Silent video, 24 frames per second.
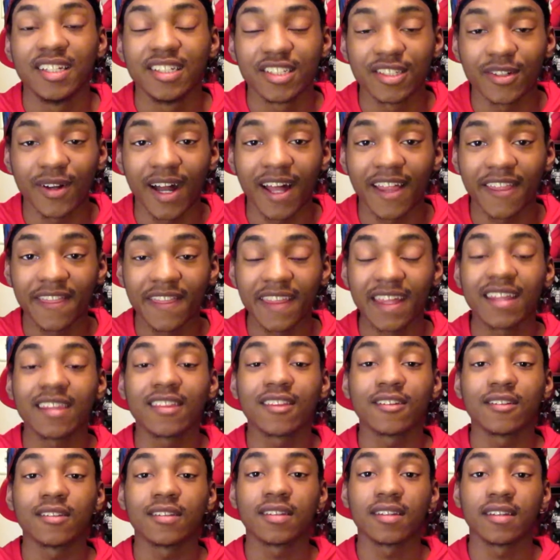So I
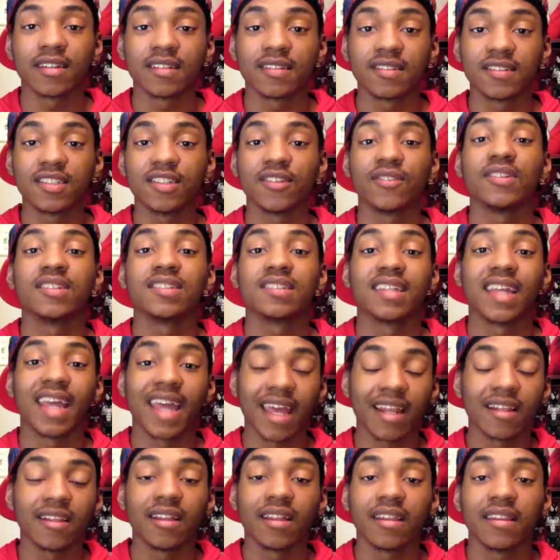think that the series is
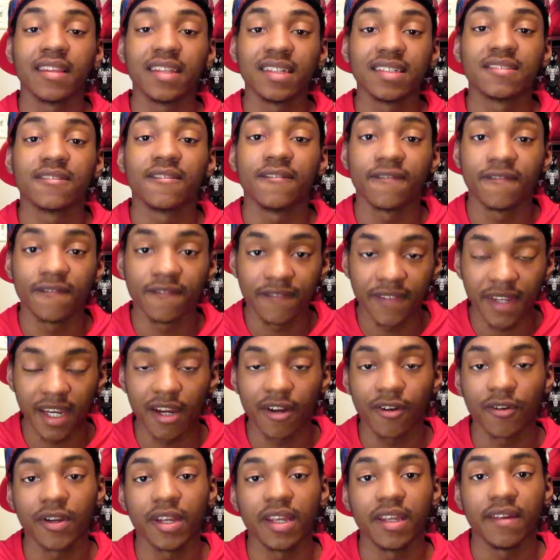handling this
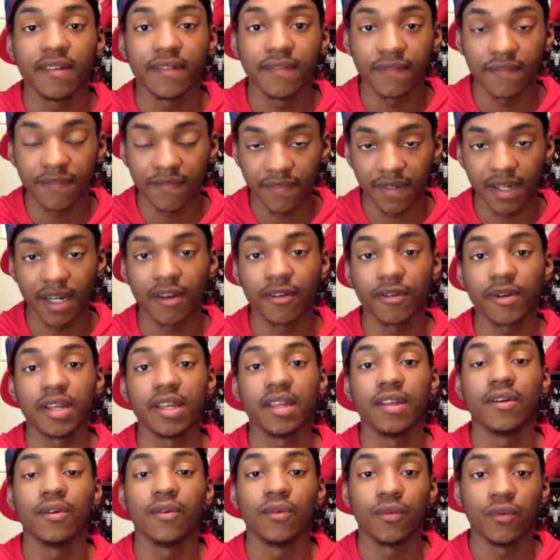very,
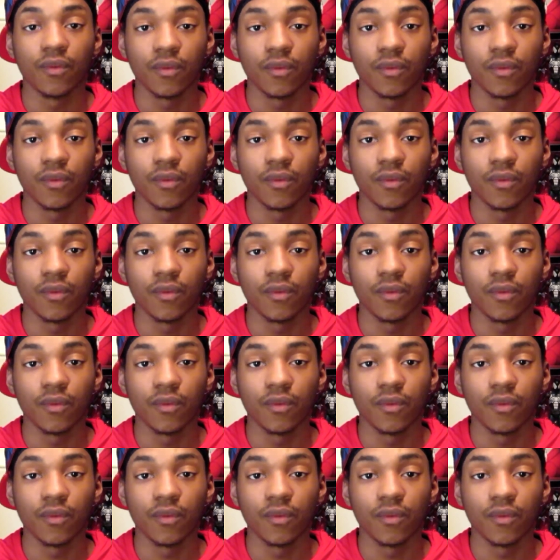very